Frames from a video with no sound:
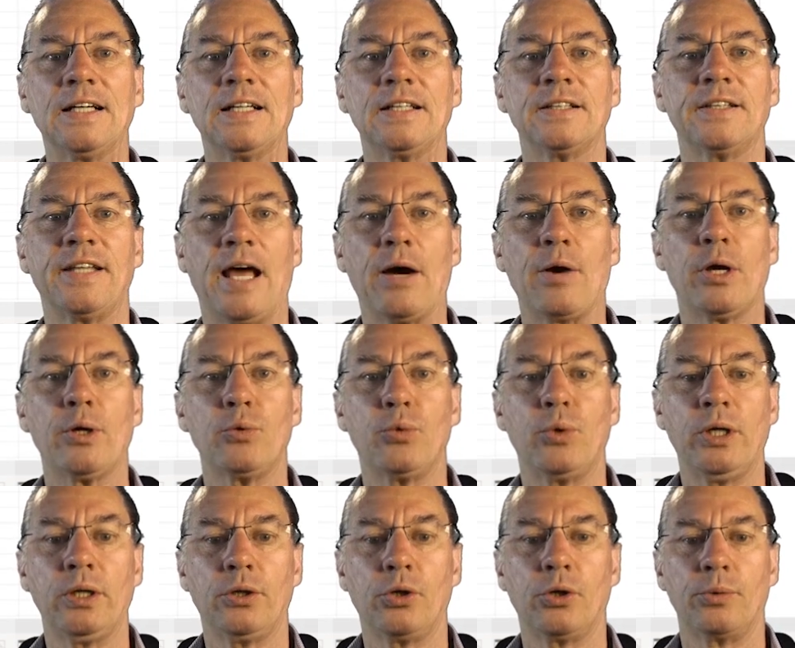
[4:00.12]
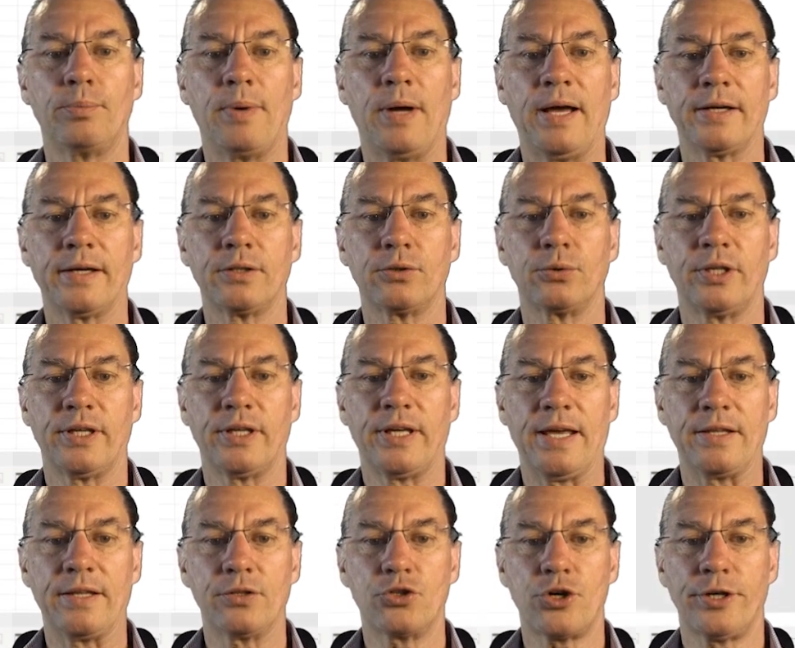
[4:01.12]
Now I will go back to the
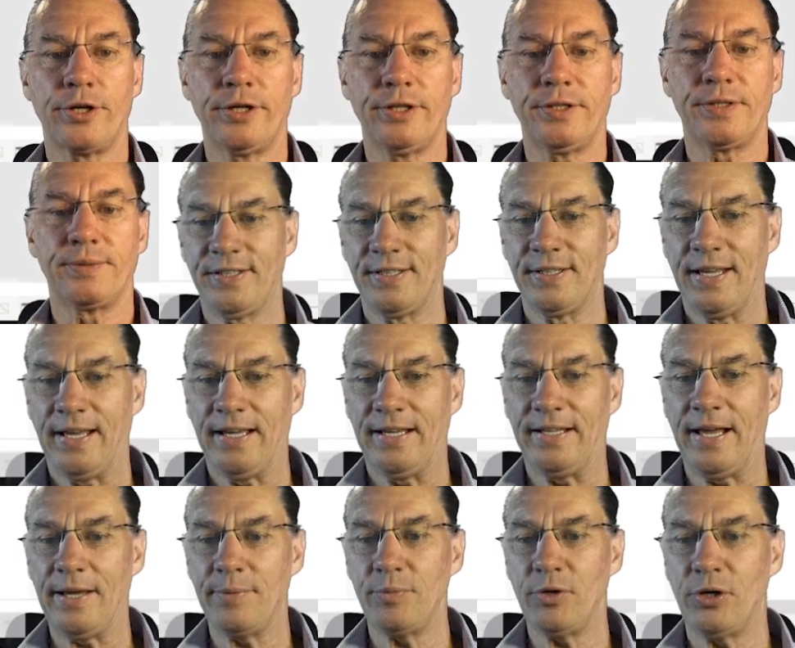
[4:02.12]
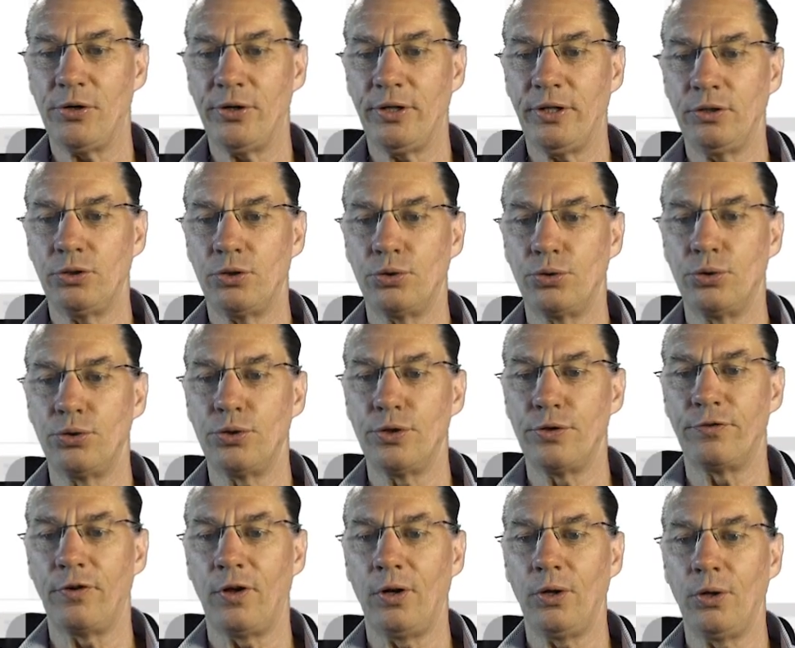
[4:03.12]
Gantt chart and I'm going to do the
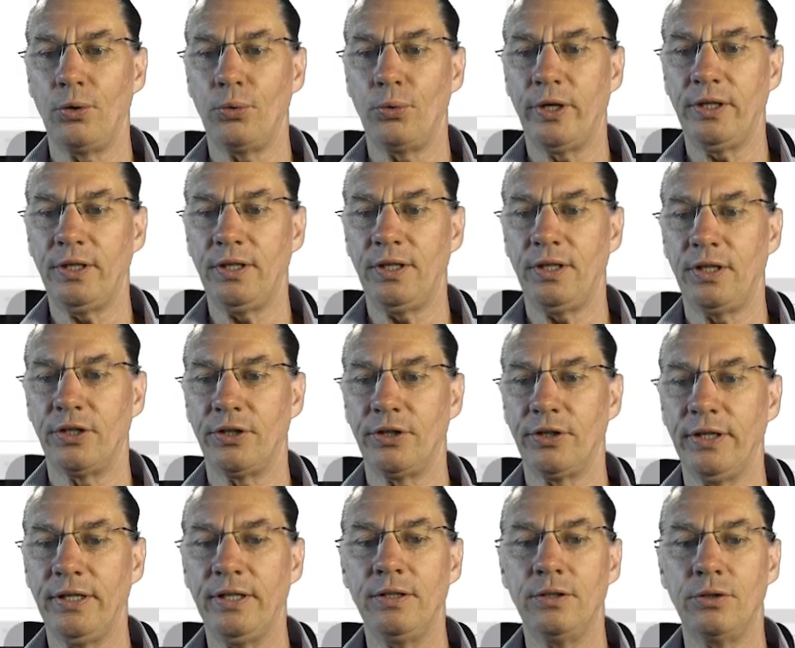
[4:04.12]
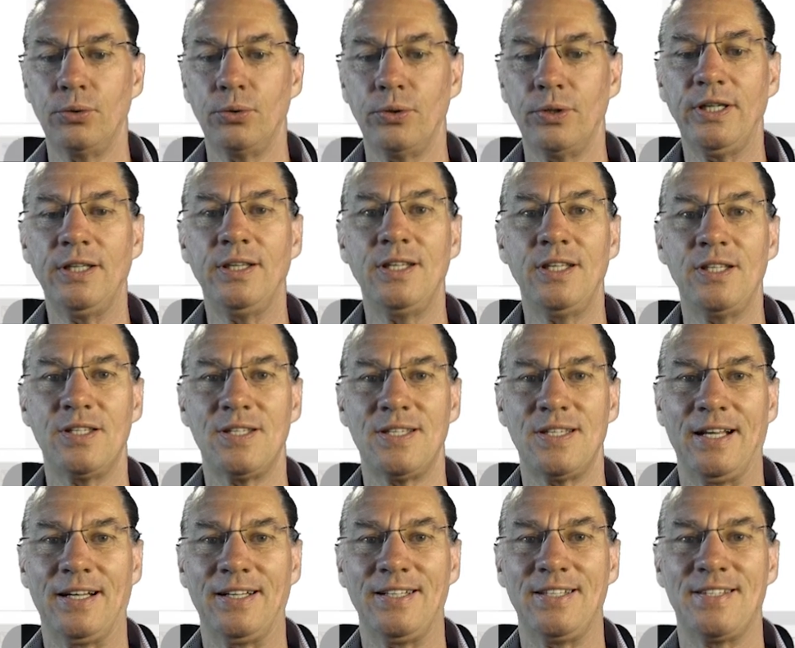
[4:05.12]
following here into
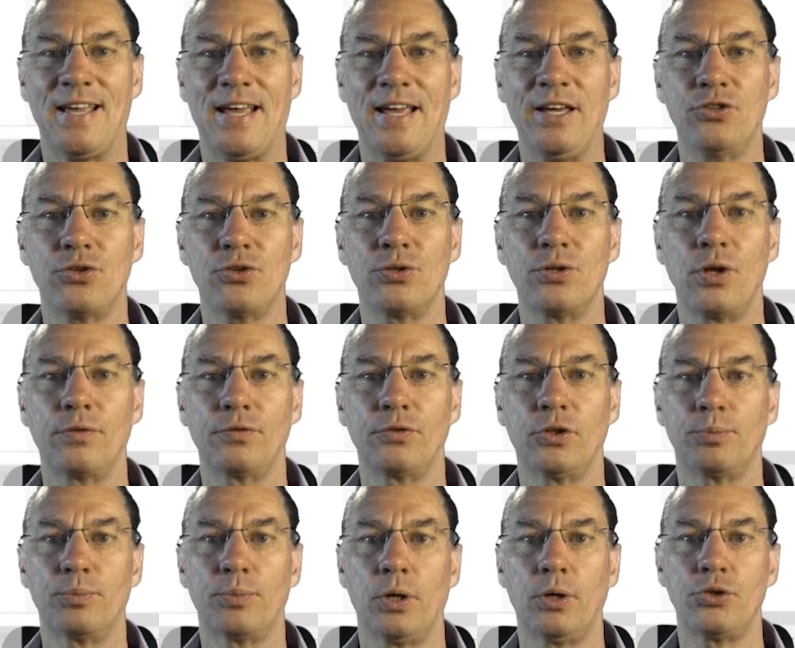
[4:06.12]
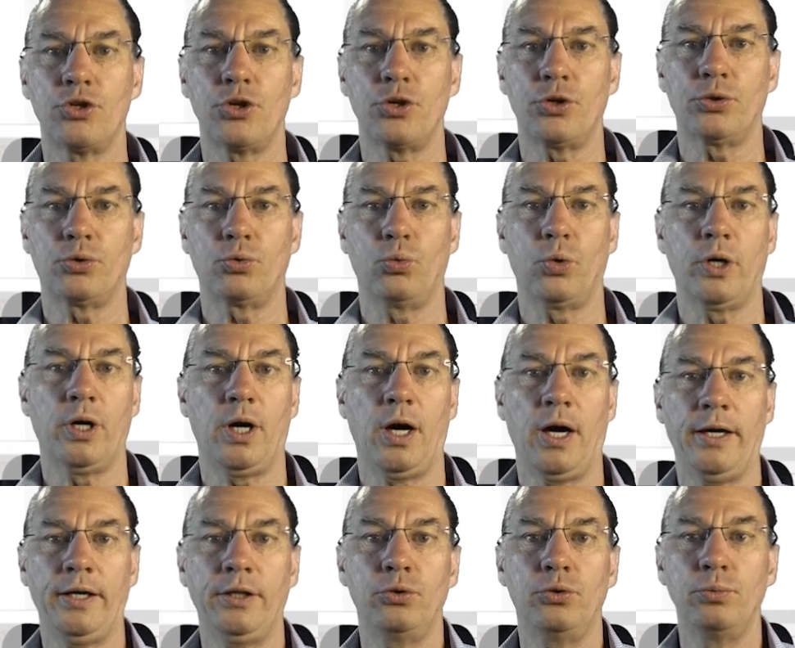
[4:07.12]
initialization of the project where I
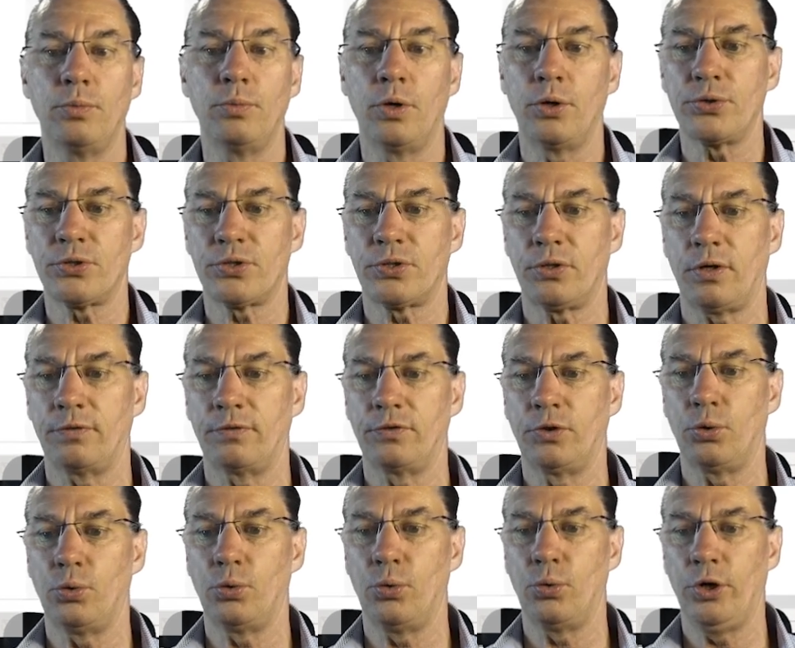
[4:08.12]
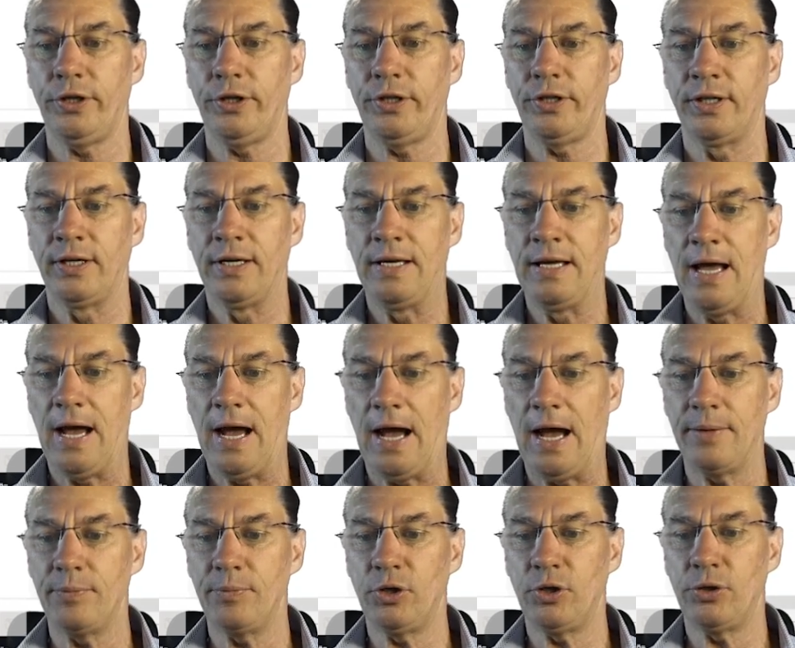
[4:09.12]
do most of the work.
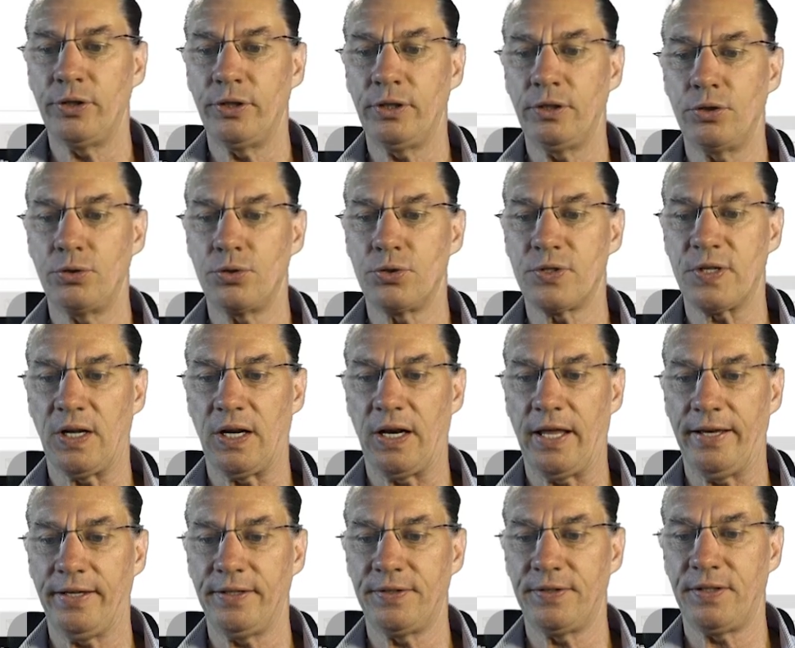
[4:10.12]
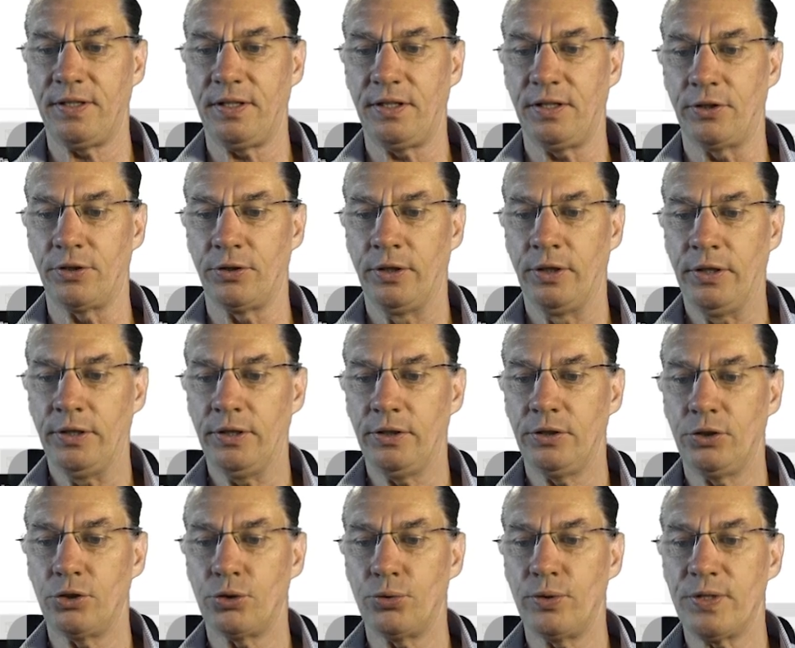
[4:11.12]
I'm going to select here
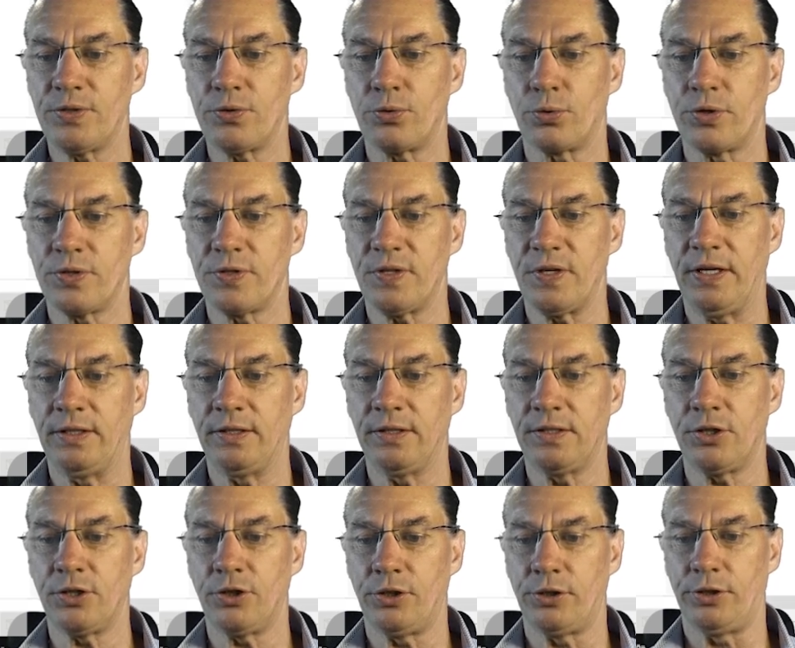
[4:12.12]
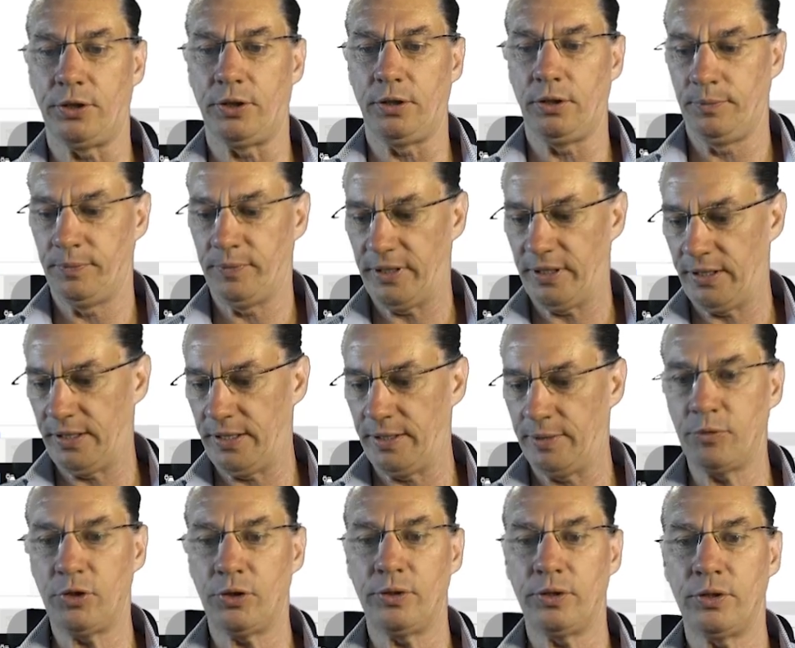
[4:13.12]
the resource internal and I'm
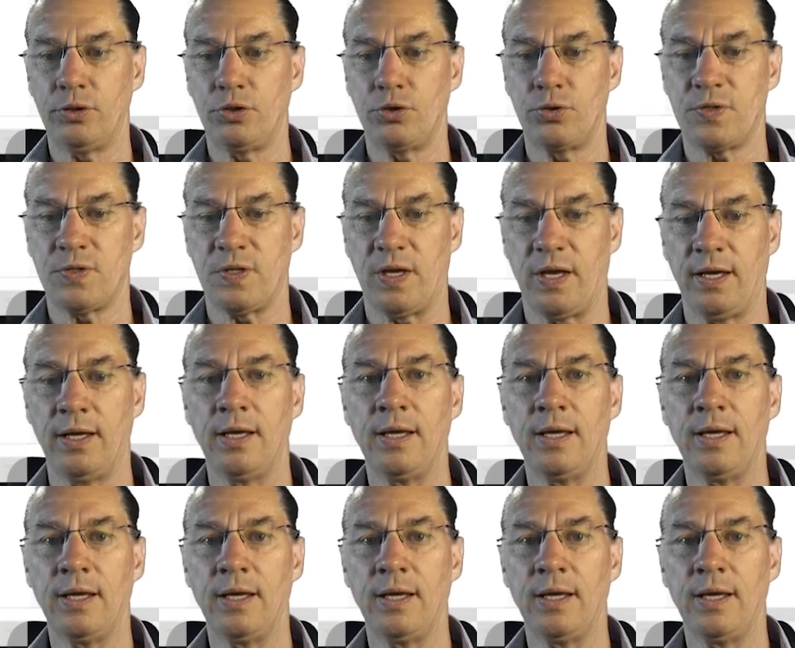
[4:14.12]
going to say